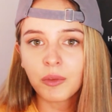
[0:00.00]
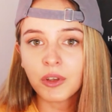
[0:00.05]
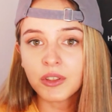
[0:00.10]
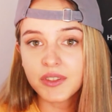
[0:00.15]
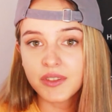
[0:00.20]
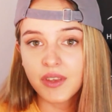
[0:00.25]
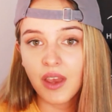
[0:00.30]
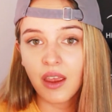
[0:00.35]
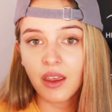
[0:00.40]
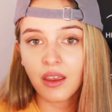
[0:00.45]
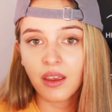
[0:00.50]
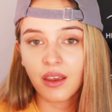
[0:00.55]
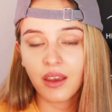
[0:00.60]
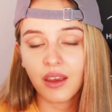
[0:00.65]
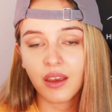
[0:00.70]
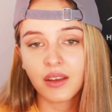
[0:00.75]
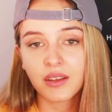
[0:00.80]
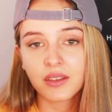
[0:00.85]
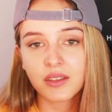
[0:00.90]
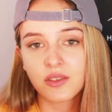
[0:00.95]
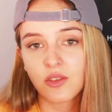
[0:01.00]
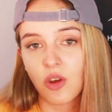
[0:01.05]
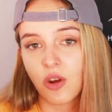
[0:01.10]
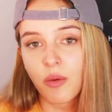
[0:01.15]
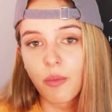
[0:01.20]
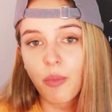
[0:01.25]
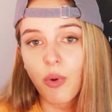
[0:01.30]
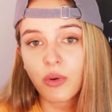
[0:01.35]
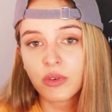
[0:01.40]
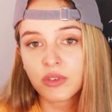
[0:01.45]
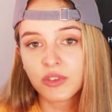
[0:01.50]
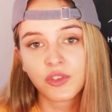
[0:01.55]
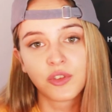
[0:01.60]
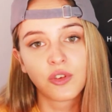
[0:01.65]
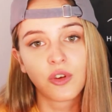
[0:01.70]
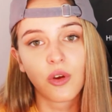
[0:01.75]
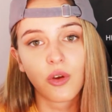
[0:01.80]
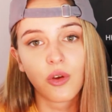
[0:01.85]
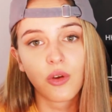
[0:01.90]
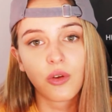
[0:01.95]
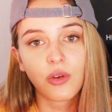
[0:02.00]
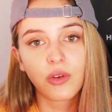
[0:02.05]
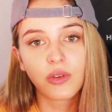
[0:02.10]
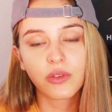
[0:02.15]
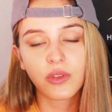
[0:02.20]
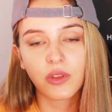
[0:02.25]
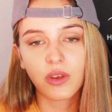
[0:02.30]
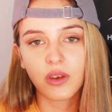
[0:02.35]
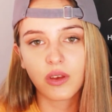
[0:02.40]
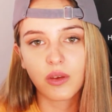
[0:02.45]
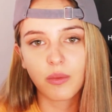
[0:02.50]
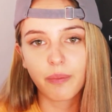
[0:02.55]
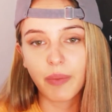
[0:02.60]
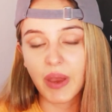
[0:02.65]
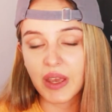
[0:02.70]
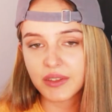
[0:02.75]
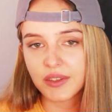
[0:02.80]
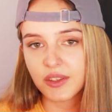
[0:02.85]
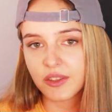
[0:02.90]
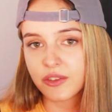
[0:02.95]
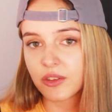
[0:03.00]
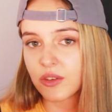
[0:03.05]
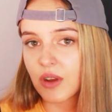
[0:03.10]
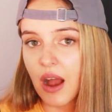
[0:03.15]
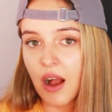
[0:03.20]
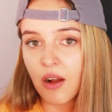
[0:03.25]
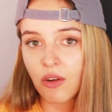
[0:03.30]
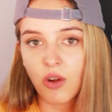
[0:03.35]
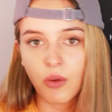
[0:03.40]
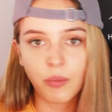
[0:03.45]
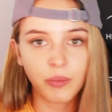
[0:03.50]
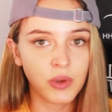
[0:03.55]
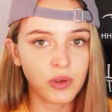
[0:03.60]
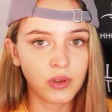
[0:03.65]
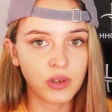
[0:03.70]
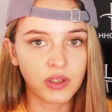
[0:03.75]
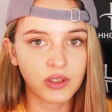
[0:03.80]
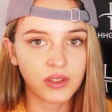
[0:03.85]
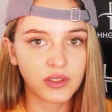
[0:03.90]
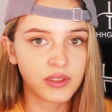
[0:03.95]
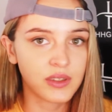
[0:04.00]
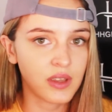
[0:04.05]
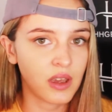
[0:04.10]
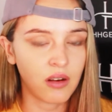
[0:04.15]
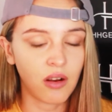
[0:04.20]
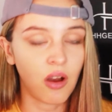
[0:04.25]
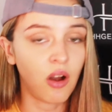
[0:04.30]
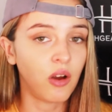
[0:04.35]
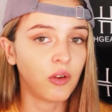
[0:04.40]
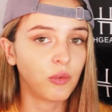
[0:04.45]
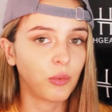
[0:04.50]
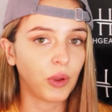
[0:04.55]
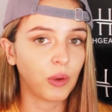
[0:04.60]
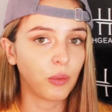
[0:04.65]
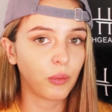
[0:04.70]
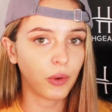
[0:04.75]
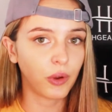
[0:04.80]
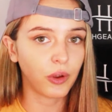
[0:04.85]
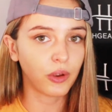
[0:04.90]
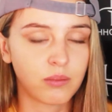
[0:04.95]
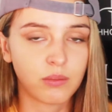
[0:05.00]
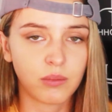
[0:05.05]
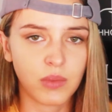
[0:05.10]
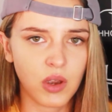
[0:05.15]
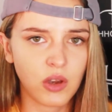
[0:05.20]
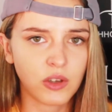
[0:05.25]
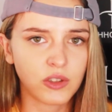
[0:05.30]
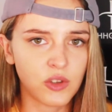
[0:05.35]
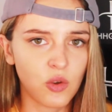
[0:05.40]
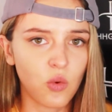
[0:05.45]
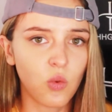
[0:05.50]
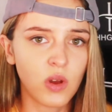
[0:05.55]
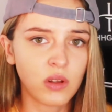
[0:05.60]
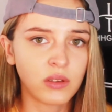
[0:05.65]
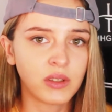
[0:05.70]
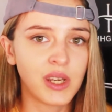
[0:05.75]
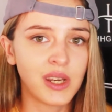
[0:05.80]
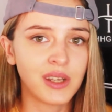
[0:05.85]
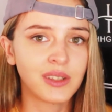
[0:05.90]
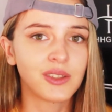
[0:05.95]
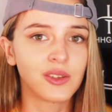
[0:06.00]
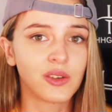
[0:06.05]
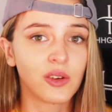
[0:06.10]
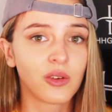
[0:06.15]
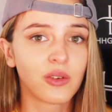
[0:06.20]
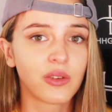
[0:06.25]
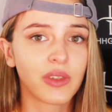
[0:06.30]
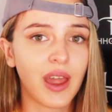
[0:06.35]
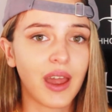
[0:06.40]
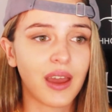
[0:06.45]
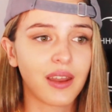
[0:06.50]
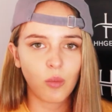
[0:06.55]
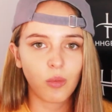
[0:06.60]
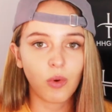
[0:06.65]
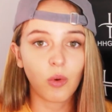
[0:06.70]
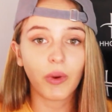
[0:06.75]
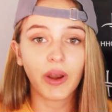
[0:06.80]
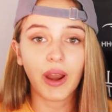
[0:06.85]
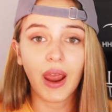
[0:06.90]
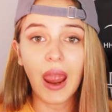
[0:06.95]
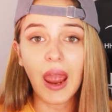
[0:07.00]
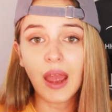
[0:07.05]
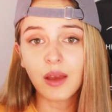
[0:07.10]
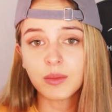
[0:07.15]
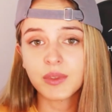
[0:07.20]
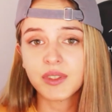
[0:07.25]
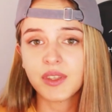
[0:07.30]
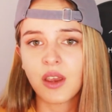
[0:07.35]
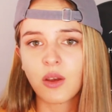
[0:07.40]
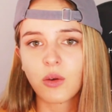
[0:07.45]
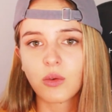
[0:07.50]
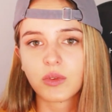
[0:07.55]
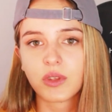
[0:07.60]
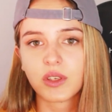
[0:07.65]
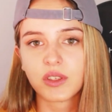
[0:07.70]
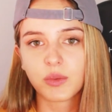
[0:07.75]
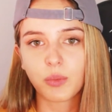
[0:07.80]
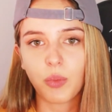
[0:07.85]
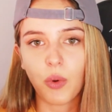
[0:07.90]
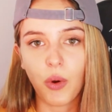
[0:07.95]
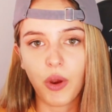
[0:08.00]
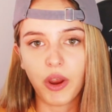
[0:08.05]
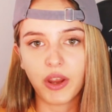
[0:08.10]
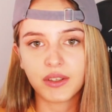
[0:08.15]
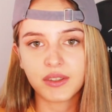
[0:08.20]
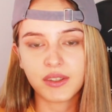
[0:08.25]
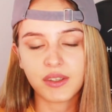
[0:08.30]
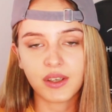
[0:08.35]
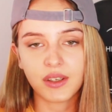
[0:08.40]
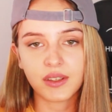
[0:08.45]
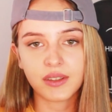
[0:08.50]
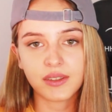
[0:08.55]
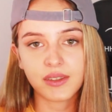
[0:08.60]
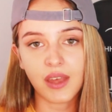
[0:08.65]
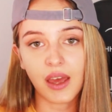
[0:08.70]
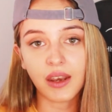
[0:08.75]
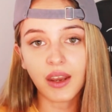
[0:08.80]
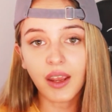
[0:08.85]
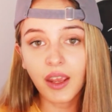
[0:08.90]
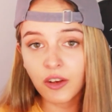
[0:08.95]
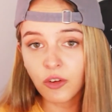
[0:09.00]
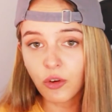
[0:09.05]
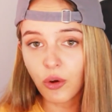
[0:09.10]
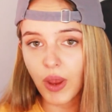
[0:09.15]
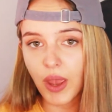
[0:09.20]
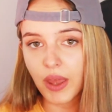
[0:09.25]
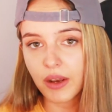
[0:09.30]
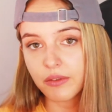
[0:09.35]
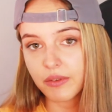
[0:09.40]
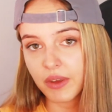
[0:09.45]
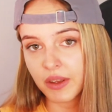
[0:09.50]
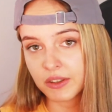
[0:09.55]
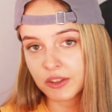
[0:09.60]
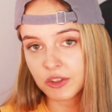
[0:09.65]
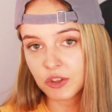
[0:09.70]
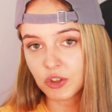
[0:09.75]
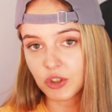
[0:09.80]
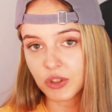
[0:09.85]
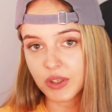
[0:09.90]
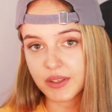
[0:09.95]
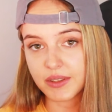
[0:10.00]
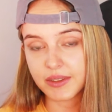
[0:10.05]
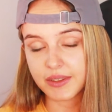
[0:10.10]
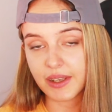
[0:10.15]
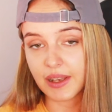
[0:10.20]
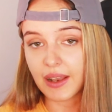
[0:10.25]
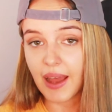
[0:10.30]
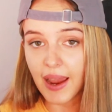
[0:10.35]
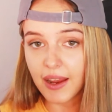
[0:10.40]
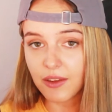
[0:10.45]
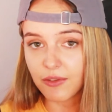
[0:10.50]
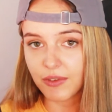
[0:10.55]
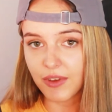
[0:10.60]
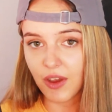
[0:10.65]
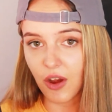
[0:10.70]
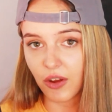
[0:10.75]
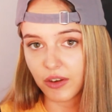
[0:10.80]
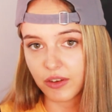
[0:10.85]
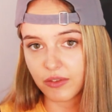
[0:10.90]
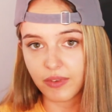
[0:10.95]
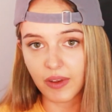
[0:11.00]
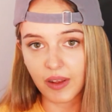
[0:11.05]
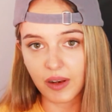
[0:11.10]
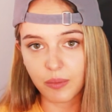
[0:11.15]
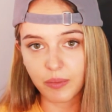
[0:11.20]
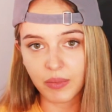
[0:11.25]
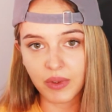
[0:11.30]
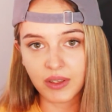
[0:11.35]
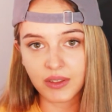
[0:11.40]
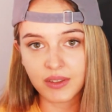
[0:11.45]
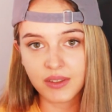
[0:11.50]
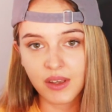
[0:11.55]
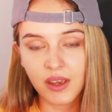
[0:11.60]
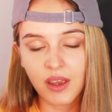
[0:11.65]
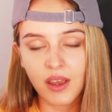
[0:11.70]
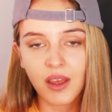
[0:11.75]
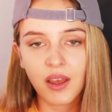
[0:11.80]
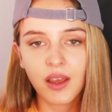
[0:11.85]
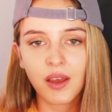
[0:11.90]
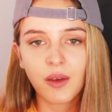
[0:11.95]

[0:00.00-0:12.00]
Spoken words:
I'm not saying it's not important to know the basics on how computers and hardware works, because you will need to know that. But what I am saying with this point is that in creative industries like VR development,